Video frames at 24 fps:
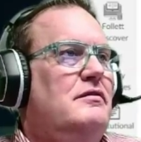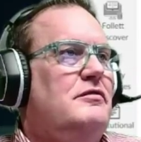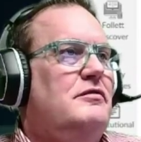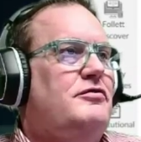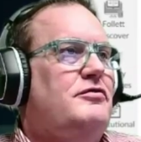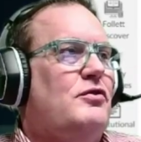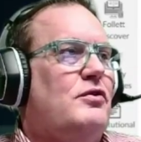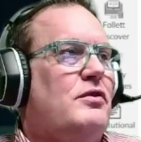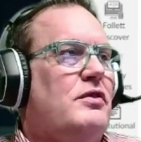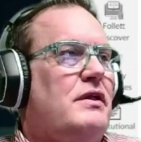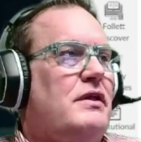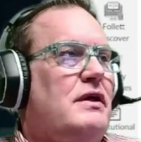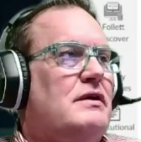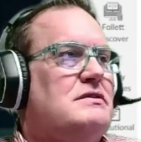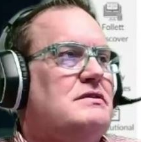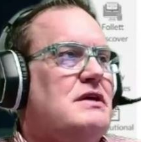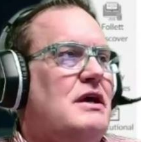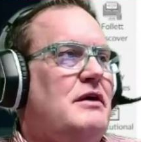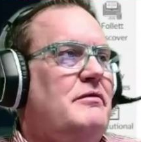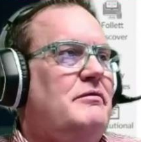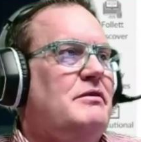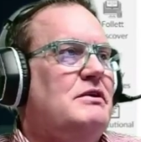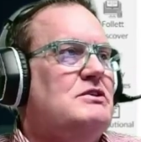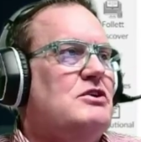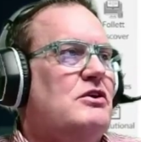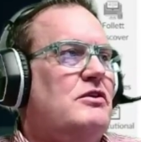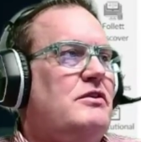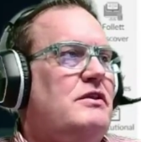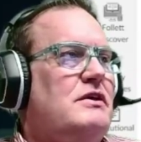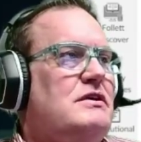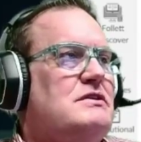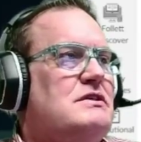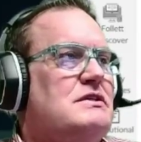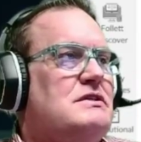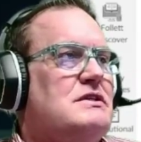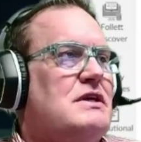for the assignment. So
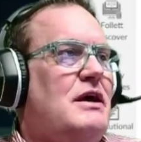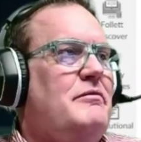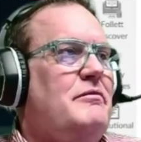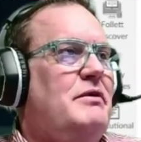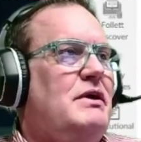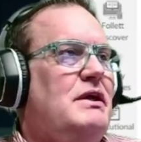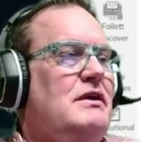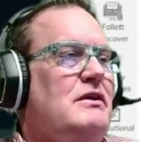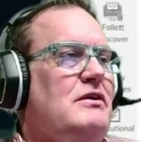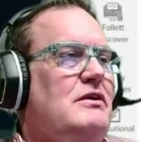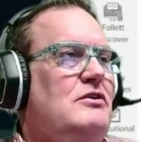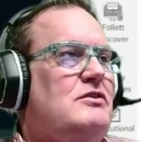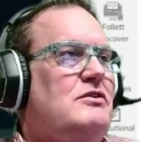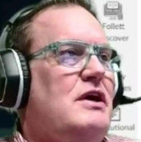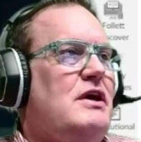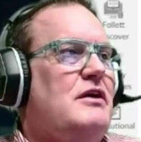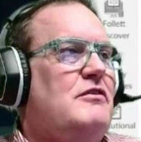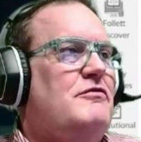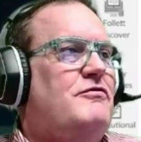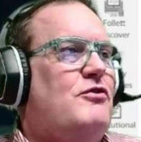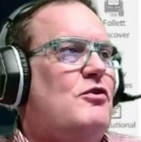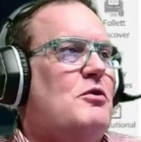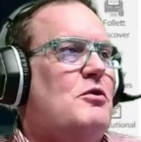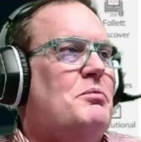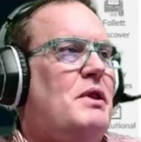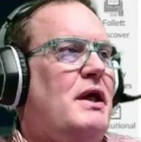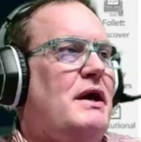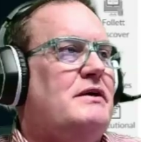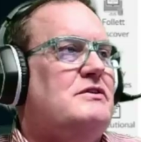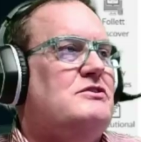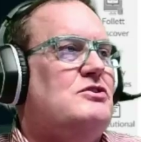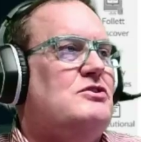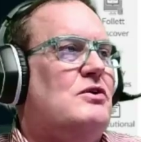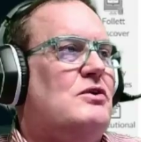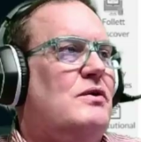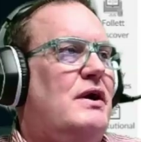this assignment, you take four
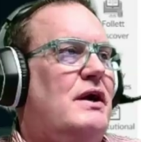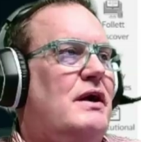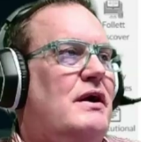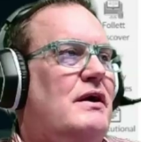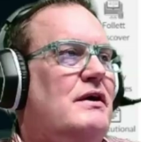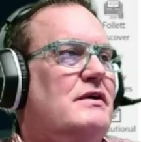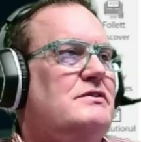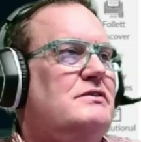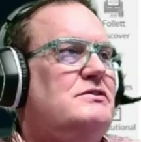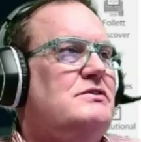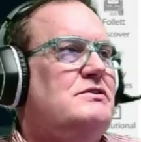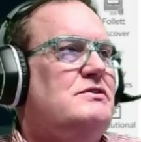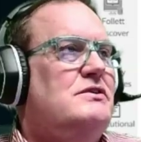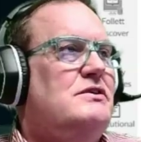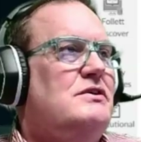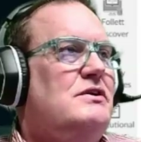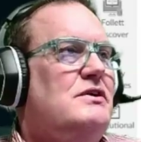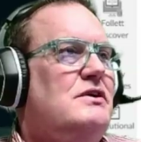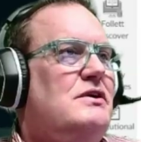black squares